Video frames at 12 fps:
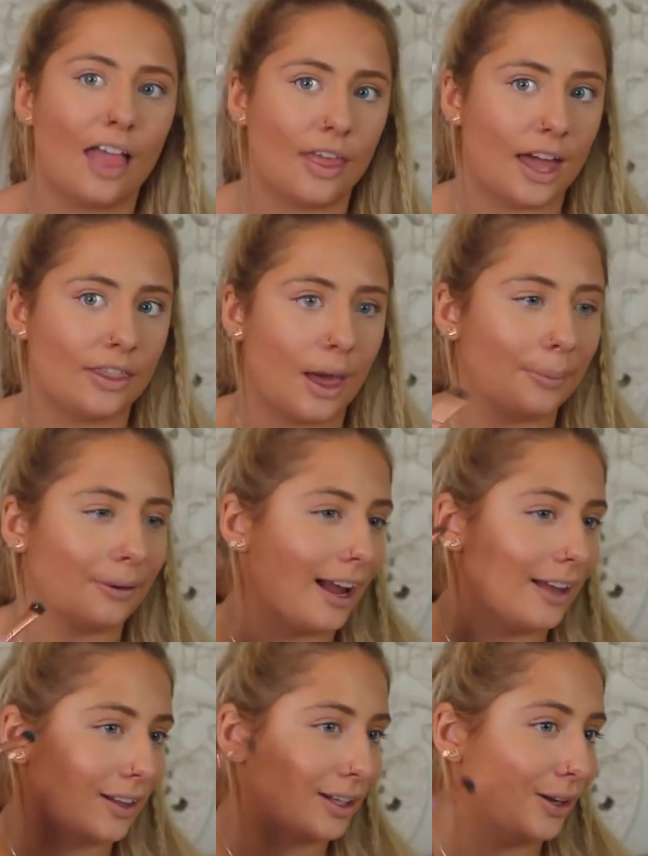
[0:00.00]
and then
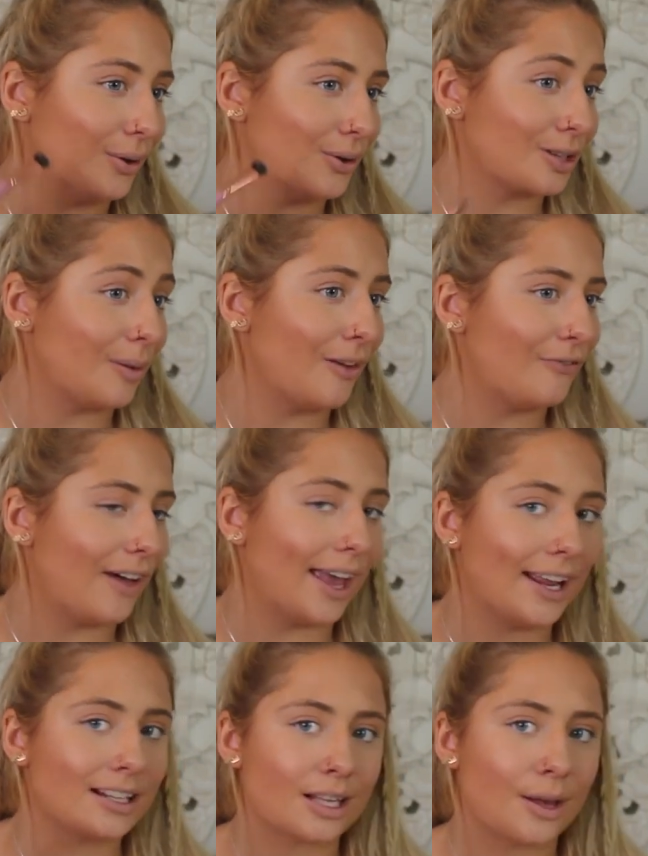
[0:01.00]
applying the glue to my
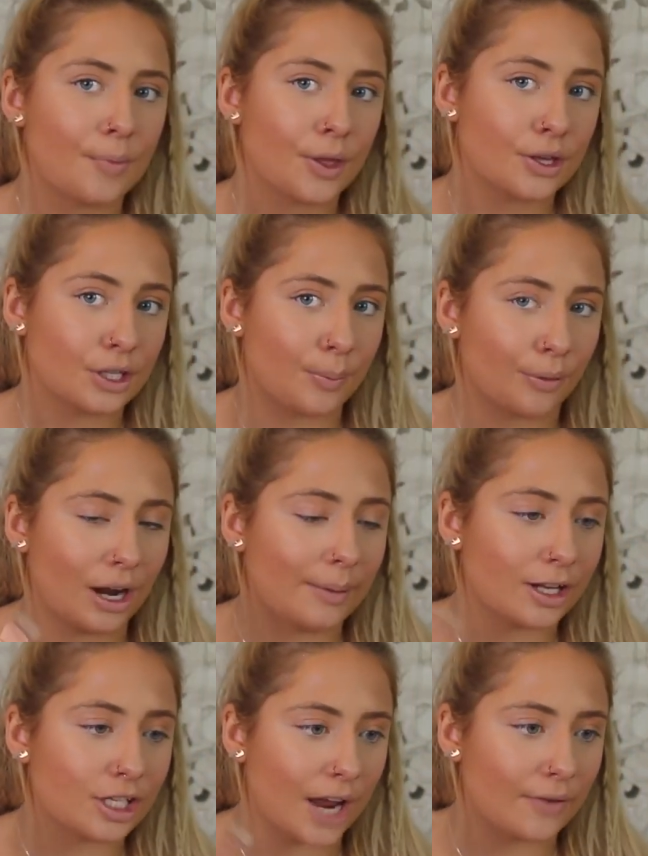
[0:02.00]
face. So pretty
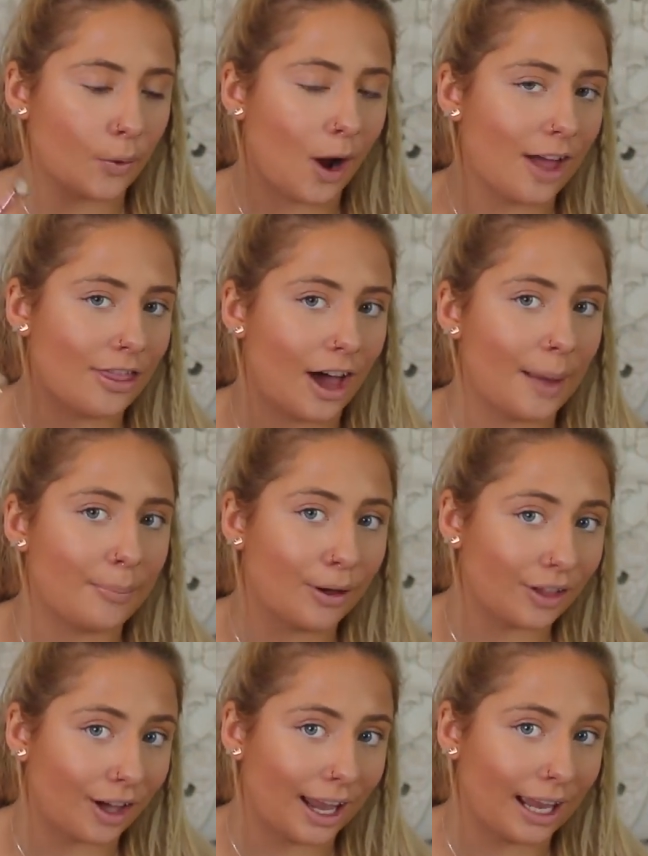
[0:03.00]
much everywhere that I
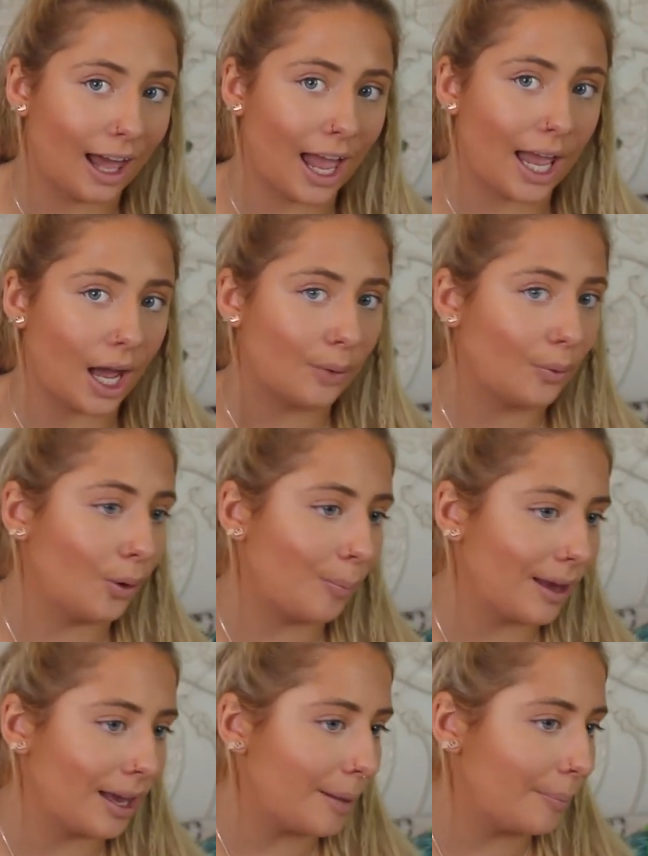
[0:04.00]
put the highlight, I will
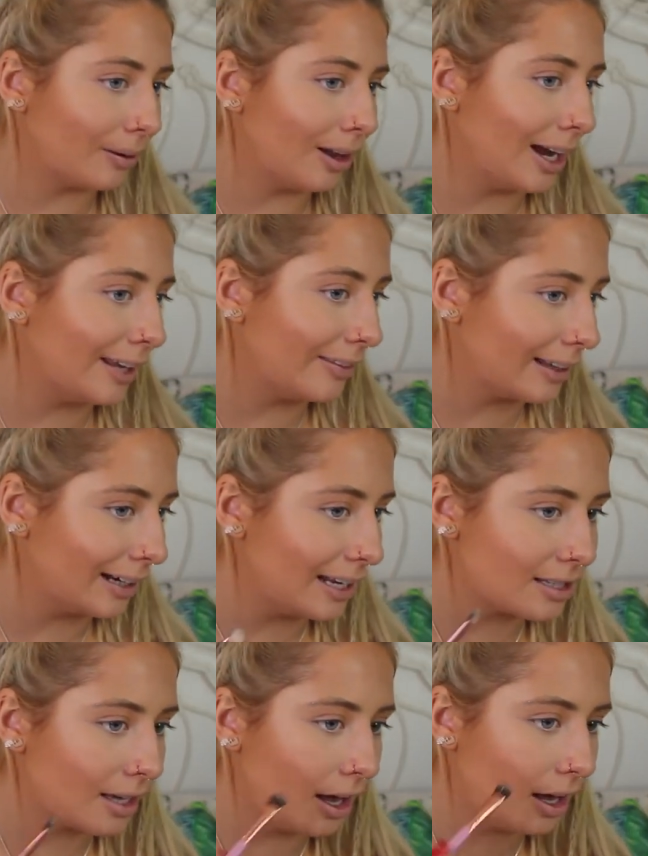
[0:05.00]
be applying the
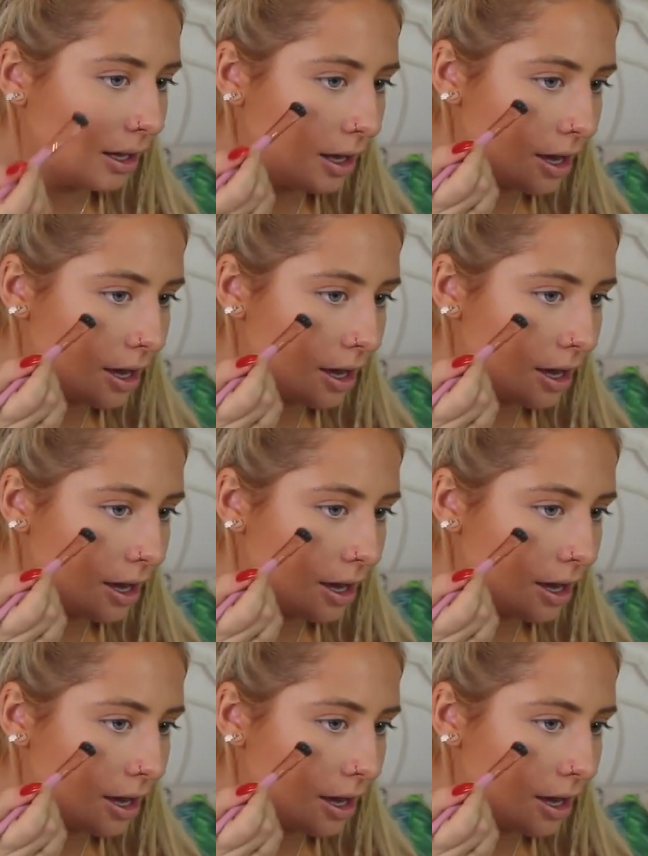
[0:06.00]
glitter.